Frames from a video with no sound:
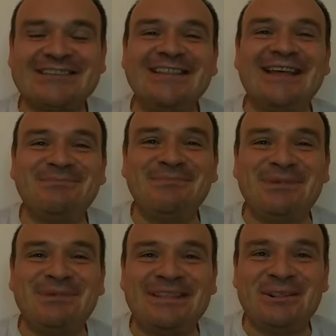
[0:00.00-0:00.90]
Let me
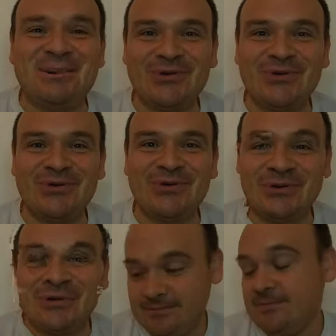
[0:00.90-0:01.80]
tell you
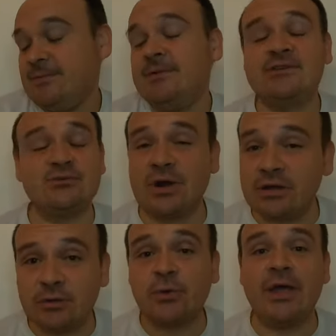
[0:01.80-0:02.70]

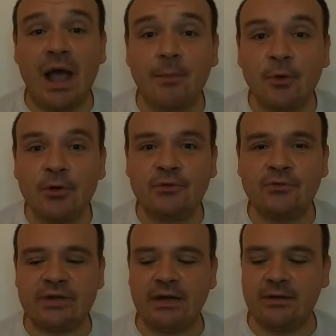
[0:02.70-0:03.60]
straight away. I'm going to
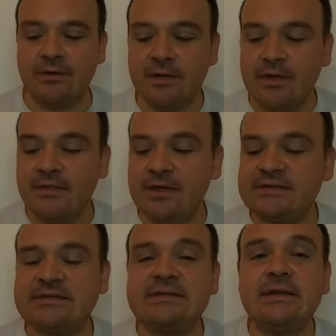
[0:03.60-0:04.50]
tell you
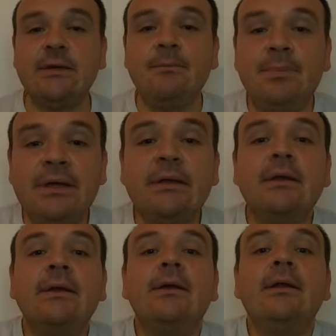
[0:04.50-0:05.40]
that's a big
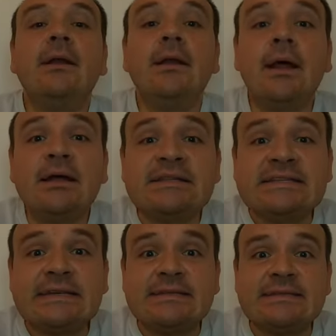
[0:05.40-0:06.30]

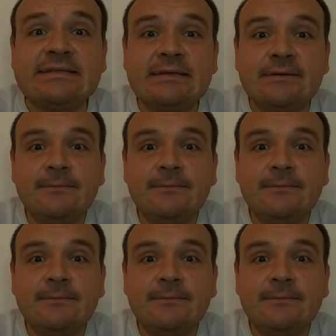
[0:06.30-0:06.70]
nonsense.